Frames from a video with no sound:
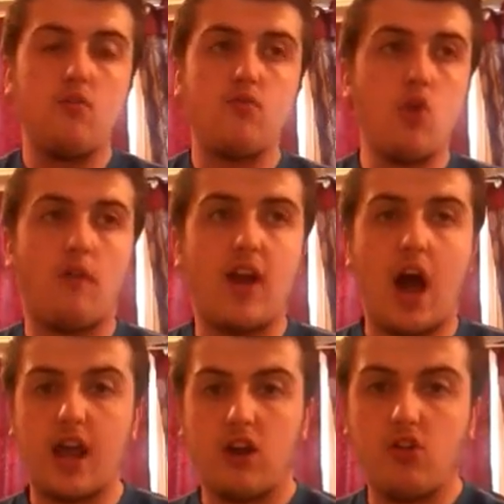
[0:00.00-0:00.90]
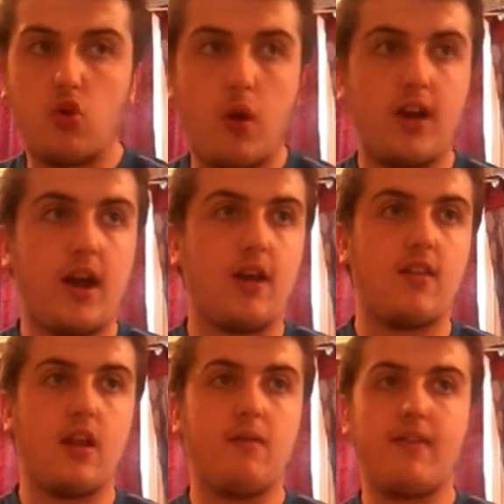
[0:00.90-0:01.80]
Northern Ireland
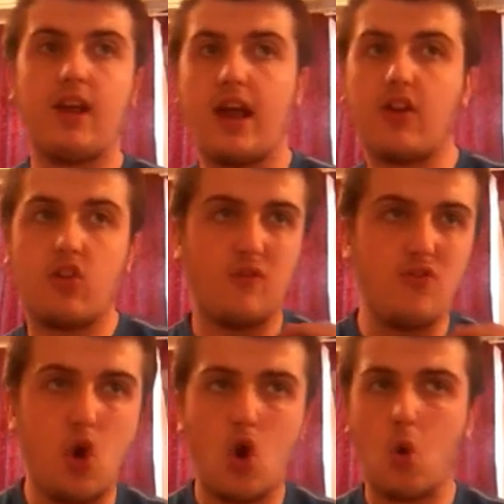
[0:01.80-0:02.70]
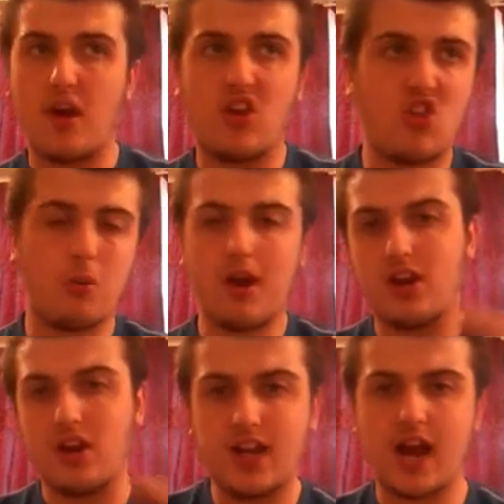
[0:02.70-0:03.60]
2019, and the likes of Norway,
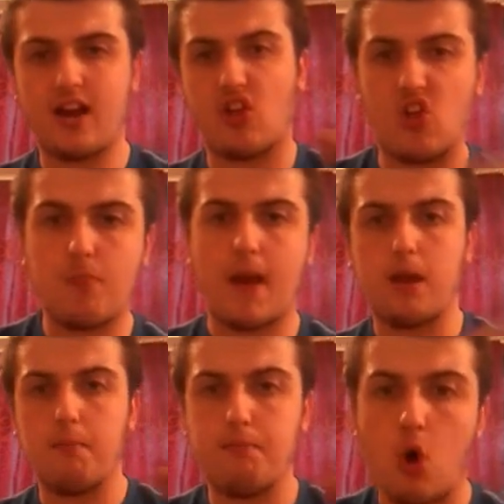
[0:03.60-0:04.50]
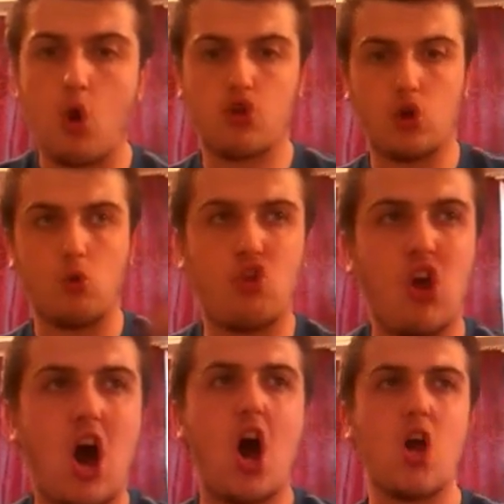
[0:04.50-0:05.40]
Sweden, Canada, Spain, Portugal,
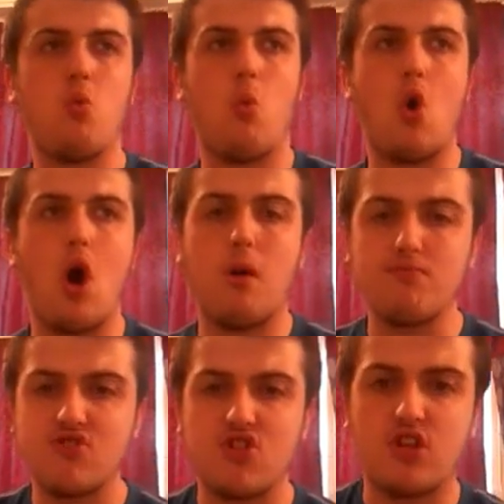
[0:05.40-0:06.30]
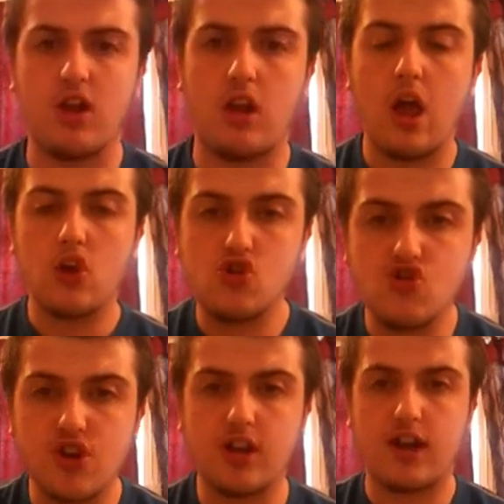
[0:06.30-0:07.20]
Taiwan, Brazil,
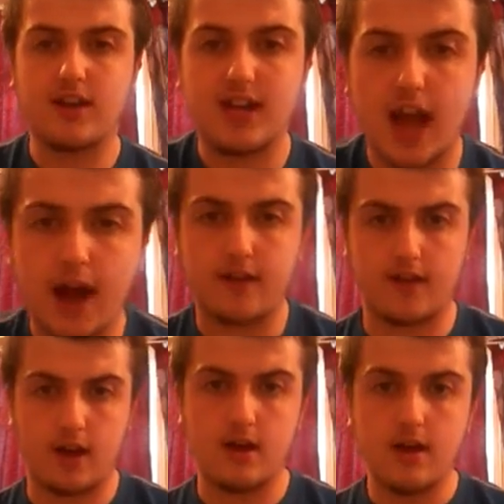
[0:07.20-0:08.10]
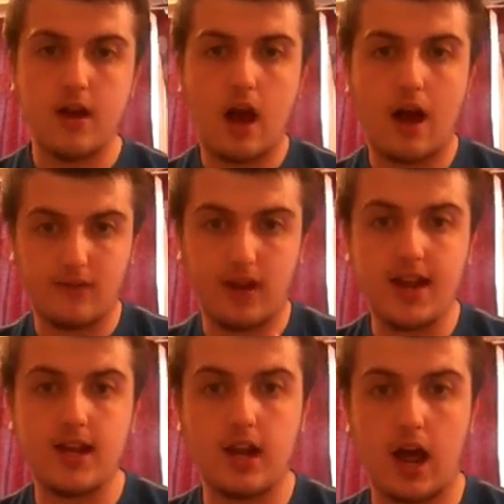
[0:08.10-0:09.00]
Greenland, Canada have
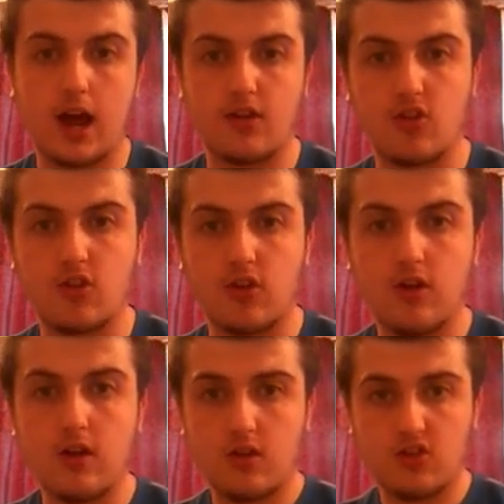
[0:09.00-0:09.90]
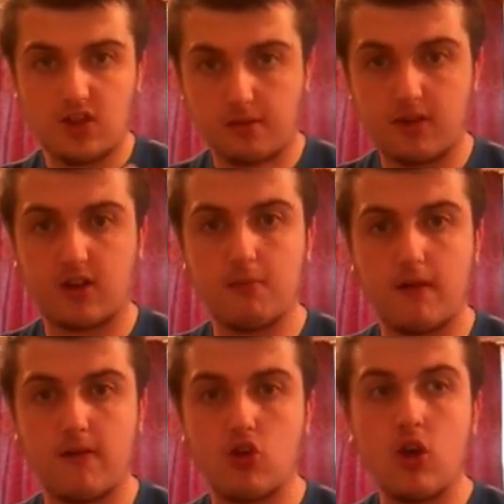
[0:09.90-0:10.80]
legalised same-sex
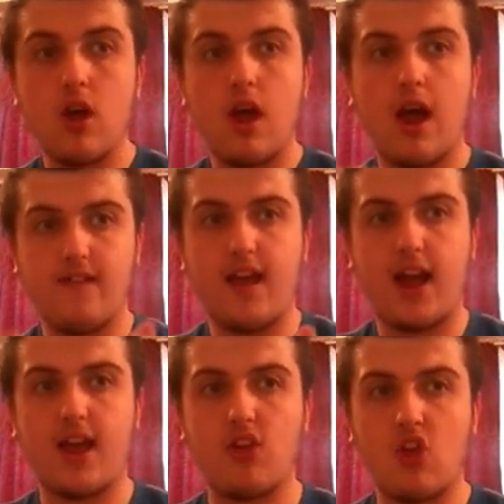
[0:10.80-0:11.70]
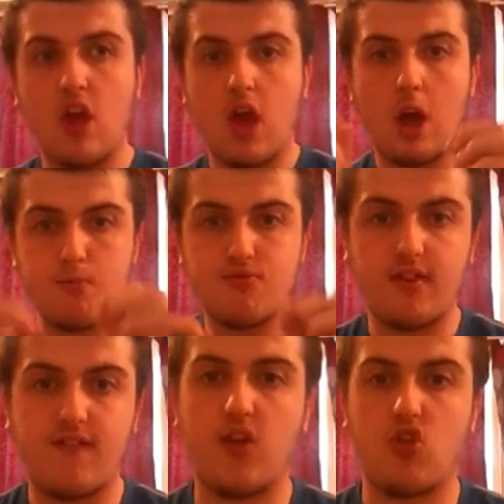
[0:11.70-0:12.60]
marriage. And that is a
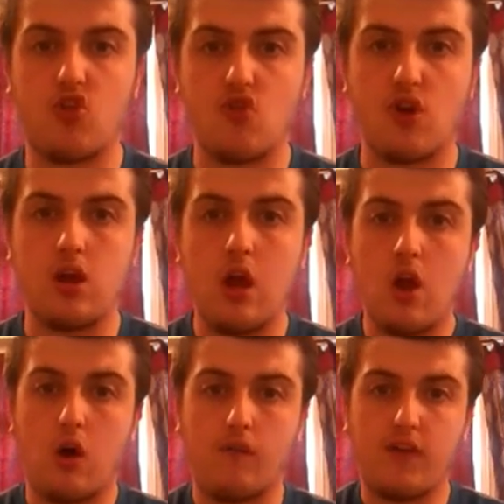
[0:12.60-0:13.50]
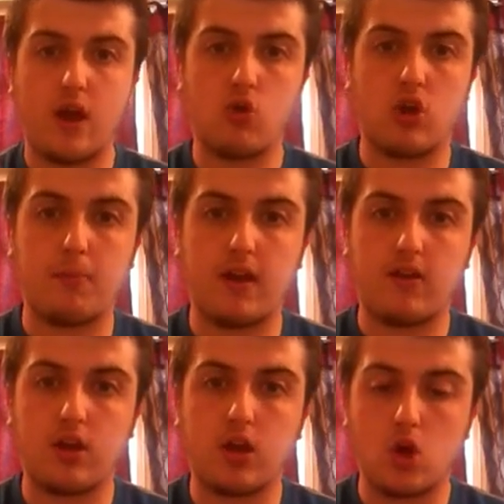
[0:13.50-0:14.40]
brief history of the
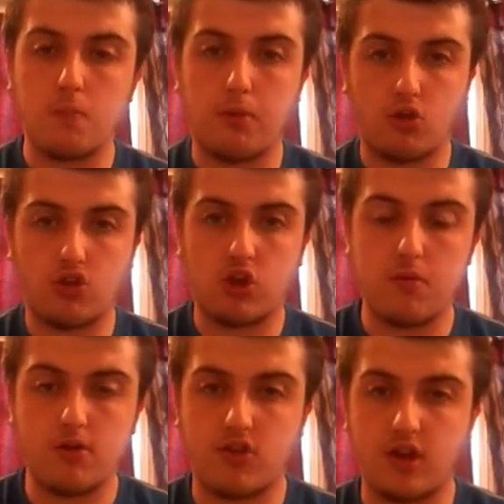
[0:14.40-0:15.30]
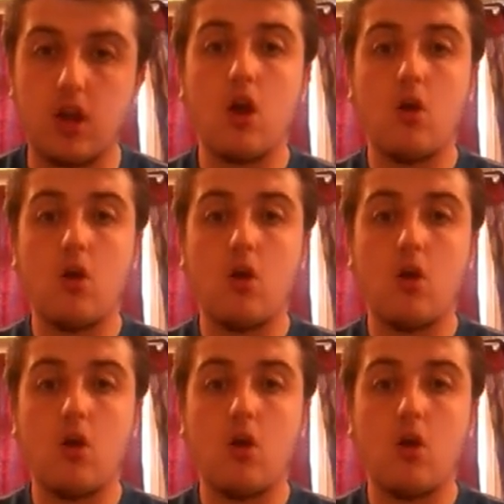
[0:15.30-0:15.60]
LGBTQ plus community,